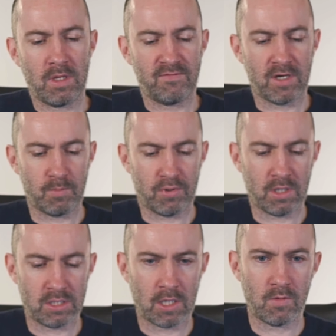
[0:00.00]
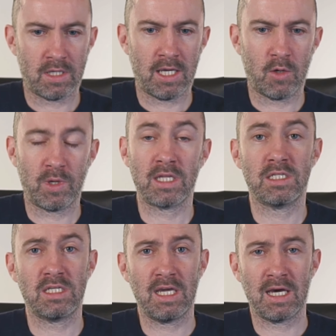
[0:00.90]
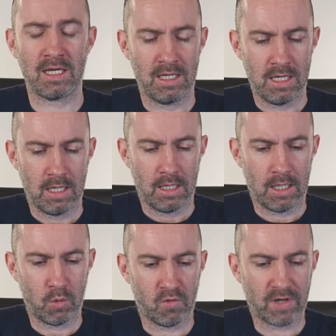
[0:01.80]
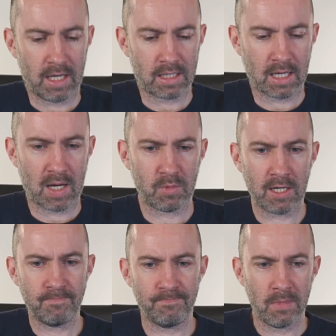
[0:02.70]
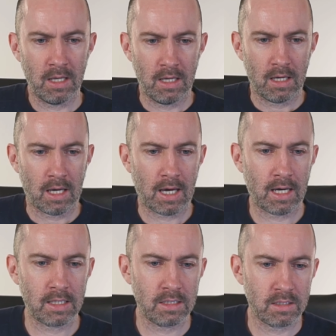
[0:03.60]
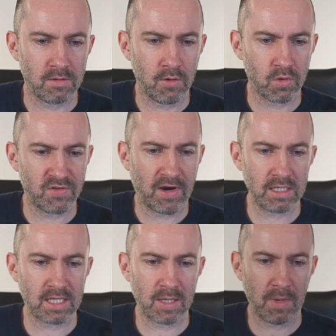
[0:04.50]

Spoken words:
If I put this down here, we can see it in the overhead camera. And, you know, as far as